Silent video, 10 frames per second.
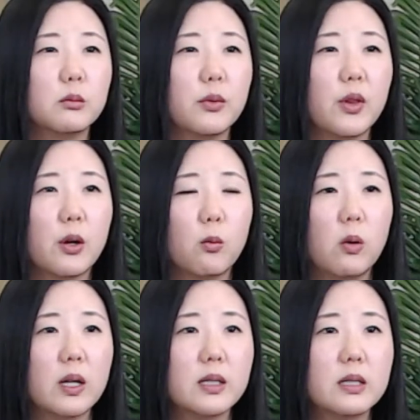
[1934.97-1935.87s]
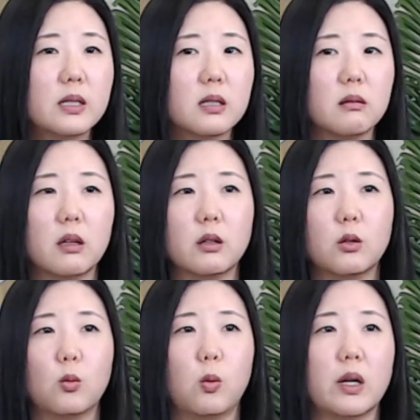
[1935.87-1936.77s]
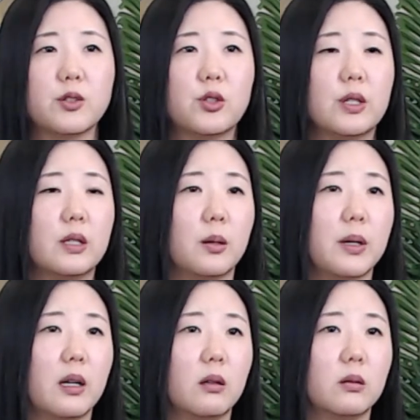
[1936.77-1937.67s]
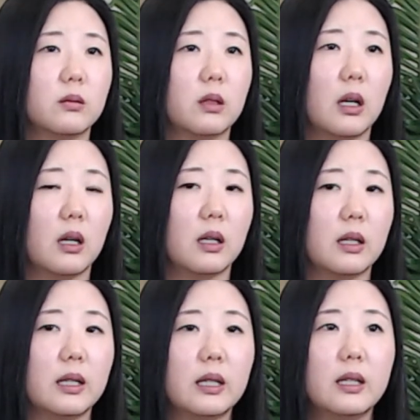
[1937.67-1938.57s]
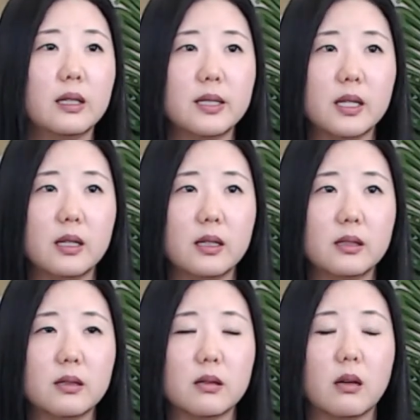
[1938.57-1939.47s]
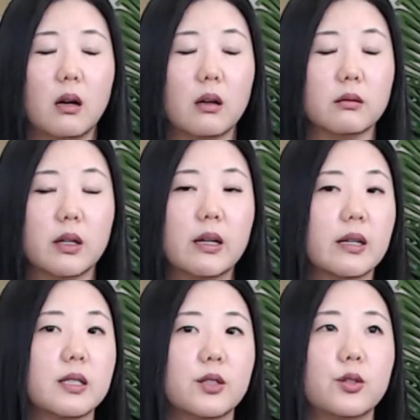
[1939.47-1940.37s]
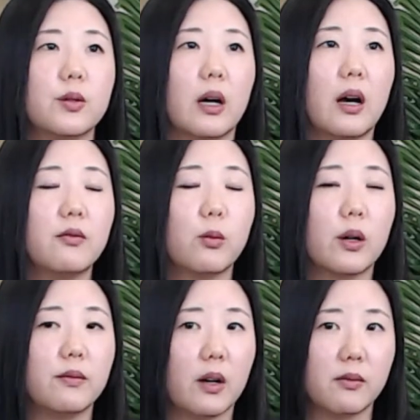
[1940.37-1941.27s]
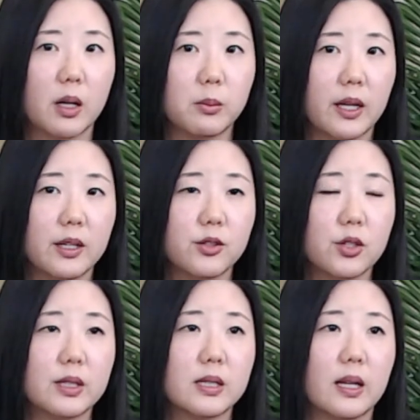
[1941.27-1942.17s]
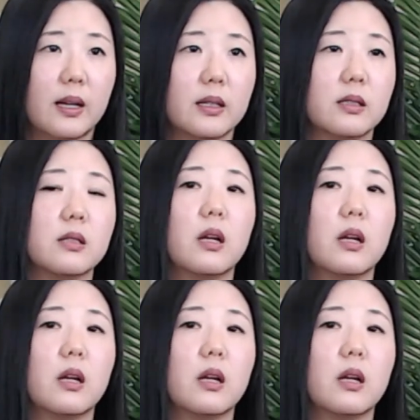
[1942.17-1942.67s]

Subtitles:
There was a question about EADs connected to the I-485 applications and